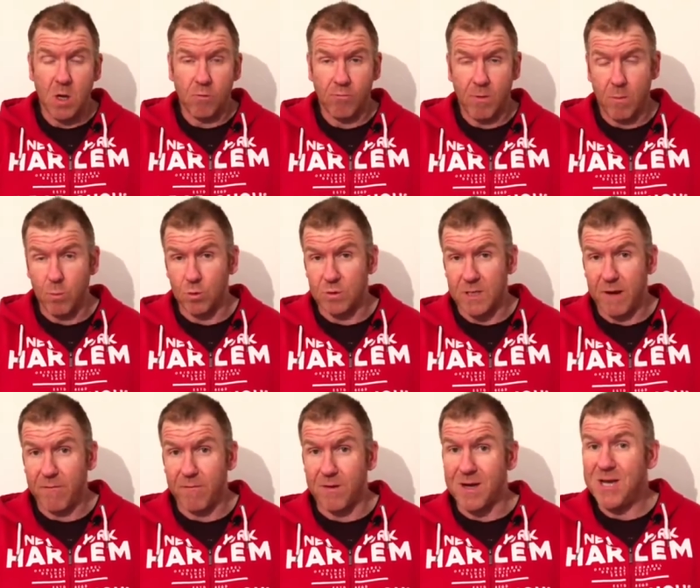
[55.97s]
Rummel's
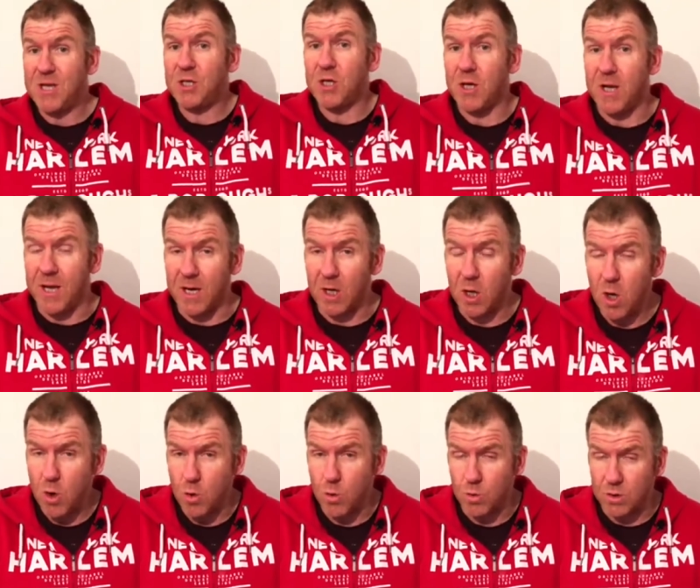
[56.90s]
definition
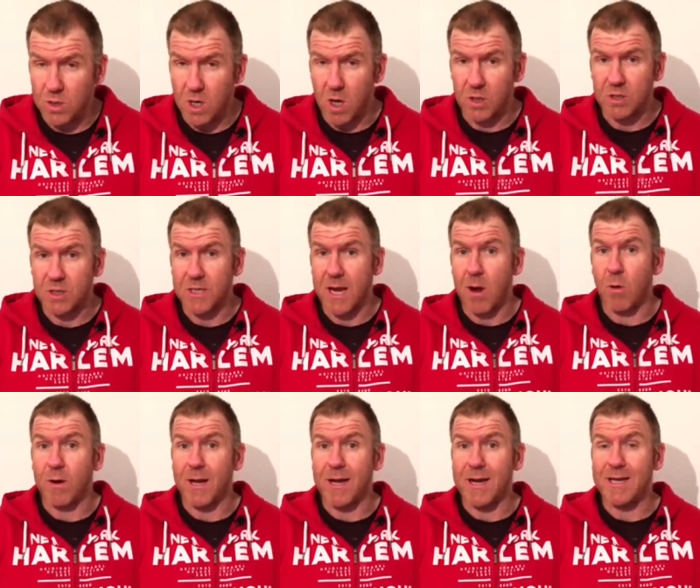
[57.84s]
includes large
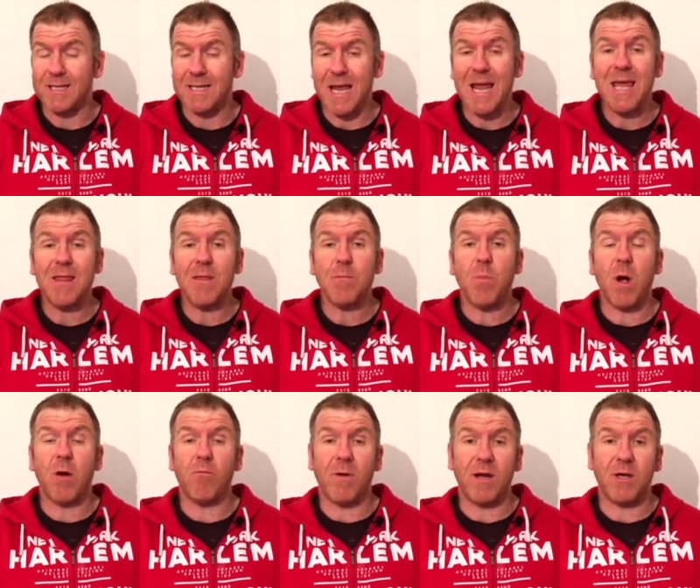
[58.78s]
scale killings either
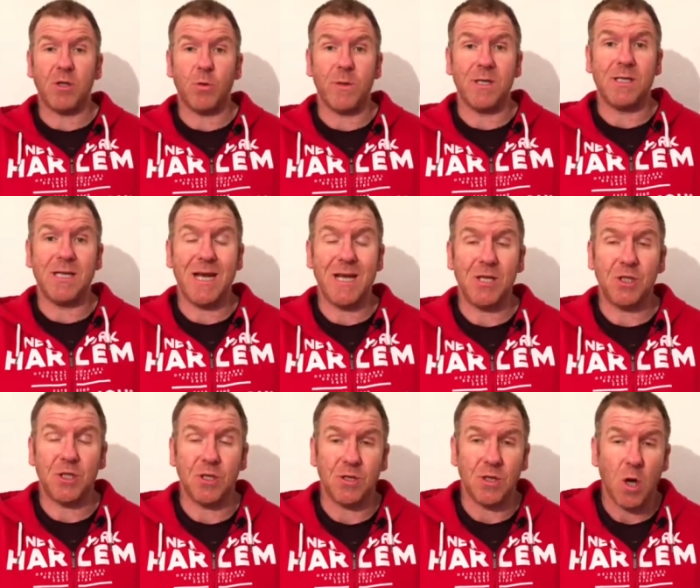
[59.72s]
by racial
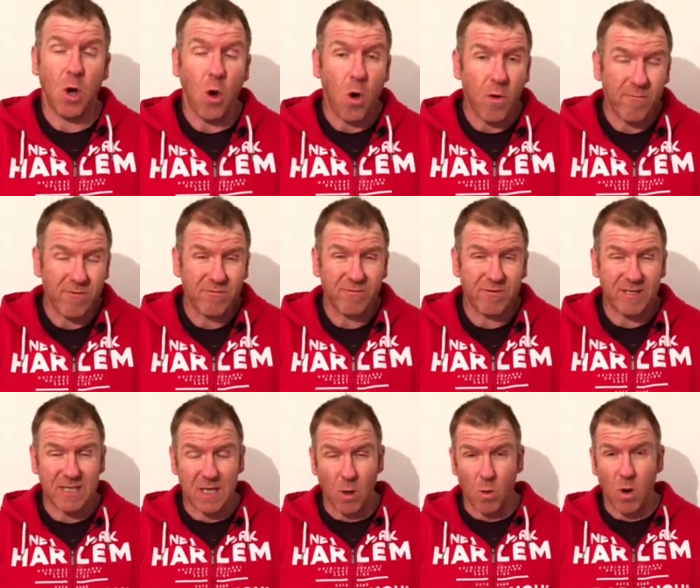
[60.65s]
intentions or as a
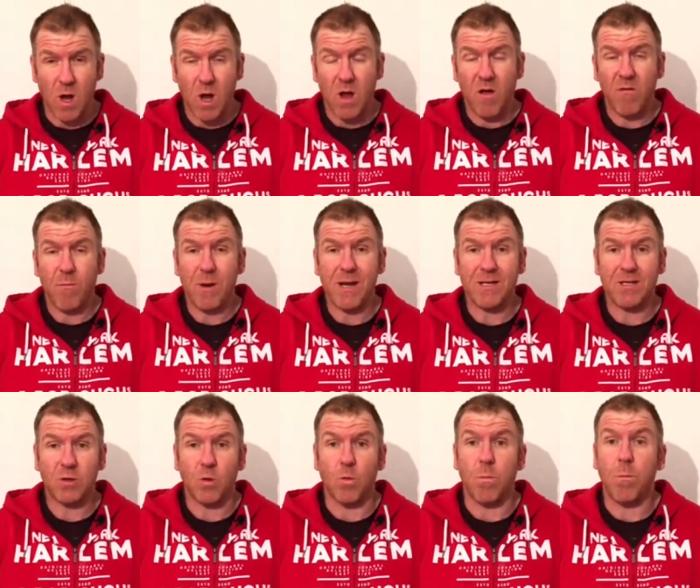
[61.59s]
result of
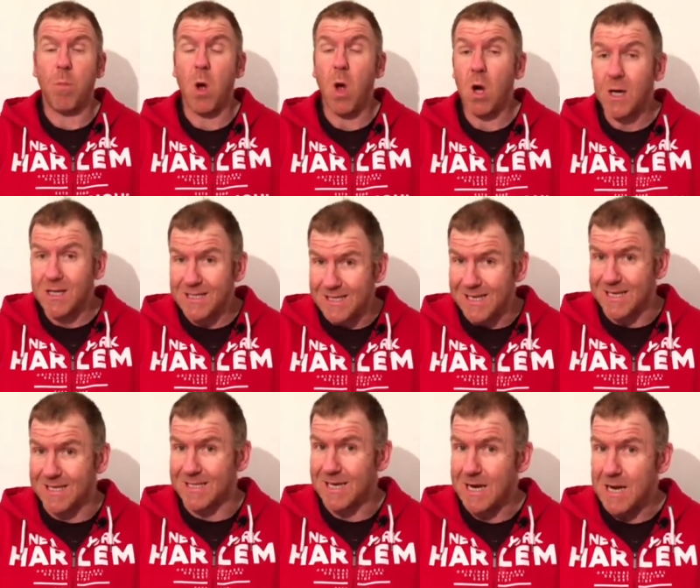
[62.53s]
political
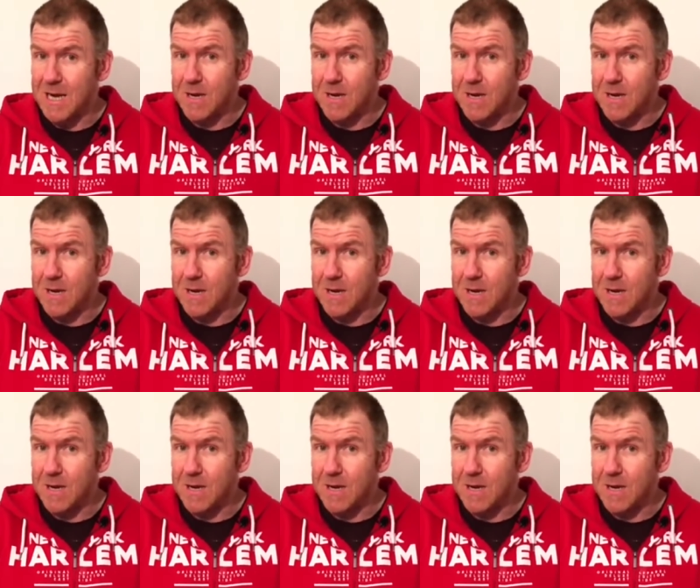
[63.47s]
policies.